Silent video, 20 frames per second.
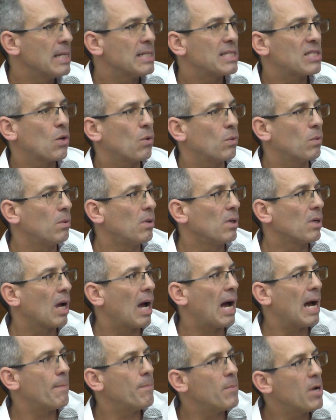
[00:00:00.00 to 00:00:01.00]
So
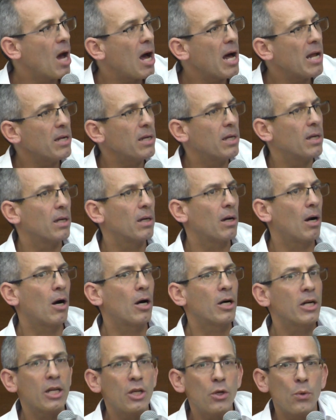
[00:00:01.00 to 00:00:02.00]
I'm not
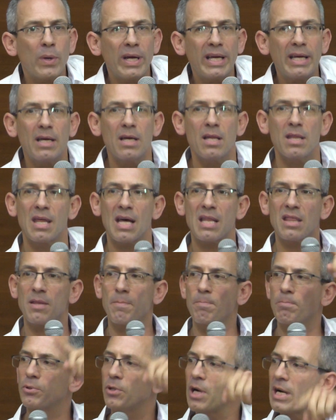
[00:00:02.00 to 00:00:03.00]
arguing that
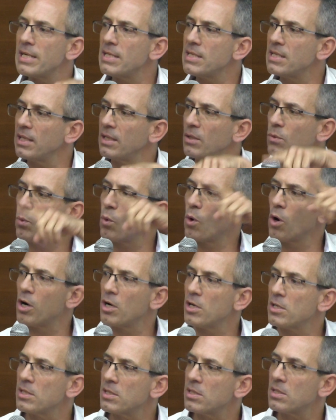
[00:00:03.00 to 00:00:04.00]
the pricing
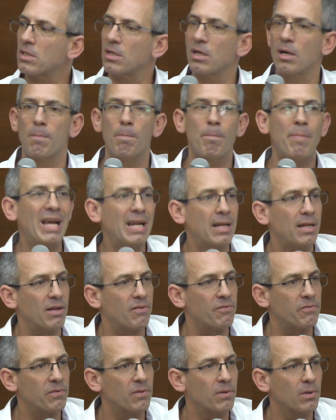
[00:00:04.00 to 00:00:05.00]
was
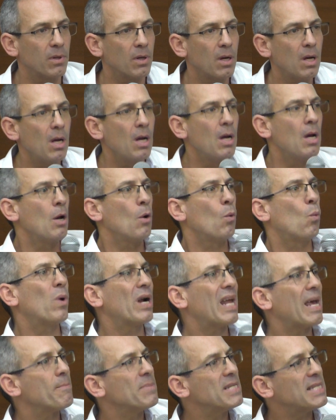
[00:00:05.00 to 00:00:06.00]
competitive.
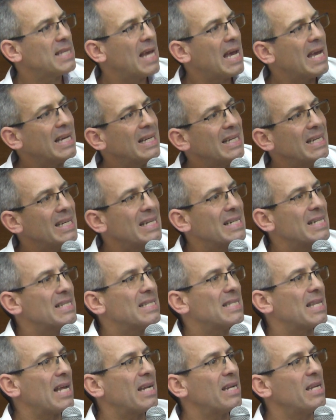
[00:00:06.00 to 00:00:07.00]
What I'm saying
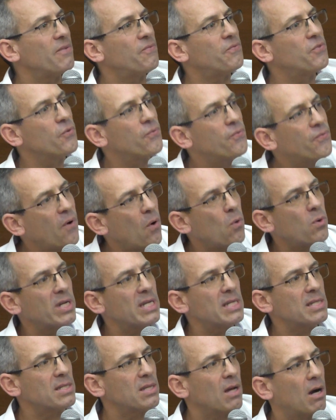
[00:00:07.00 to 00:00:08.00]
is that if you
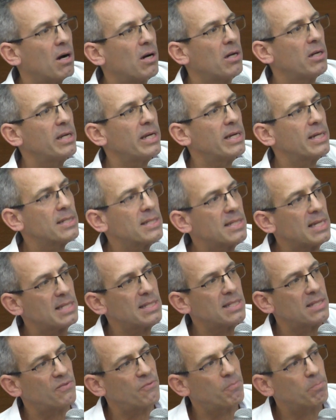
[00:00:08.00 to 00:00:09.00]
focus on
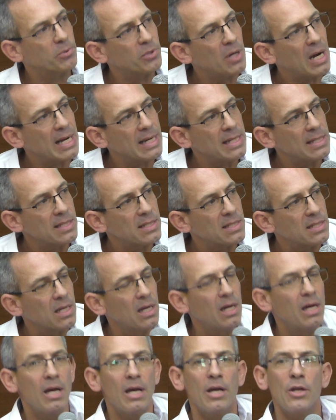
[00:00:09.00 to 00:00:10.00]
excessive price,
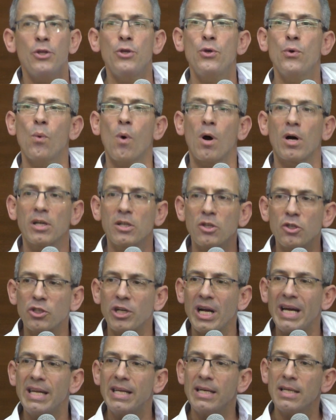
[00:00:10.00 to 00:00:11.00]
you are
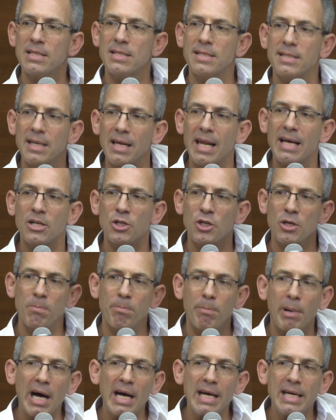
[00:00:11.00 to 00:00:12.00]
creating a selection
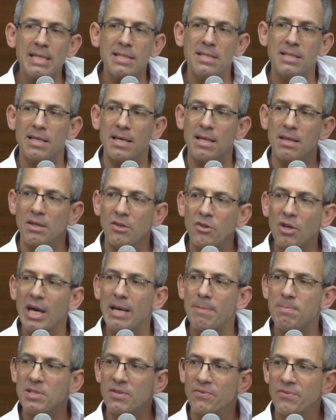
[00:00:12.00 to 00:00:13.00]
bias in the
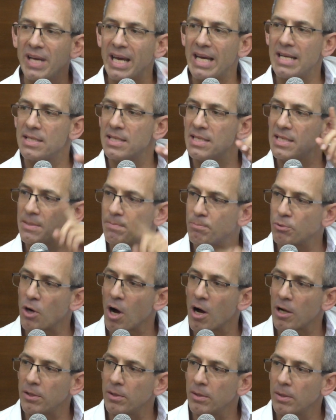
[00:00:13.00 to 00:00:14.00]
types of cases
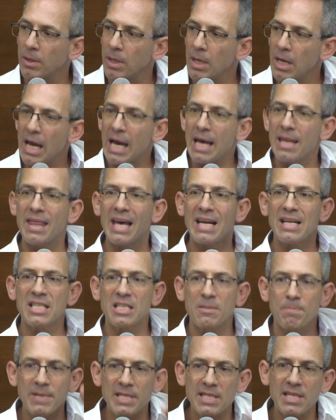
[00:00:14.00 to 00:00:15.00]
brought. And that
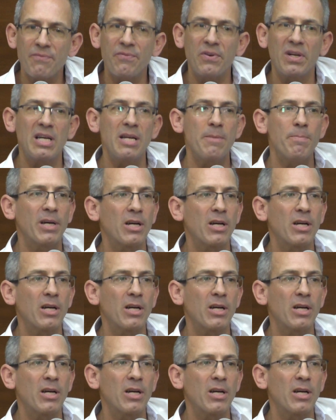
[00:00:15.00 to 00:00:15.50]
is specifically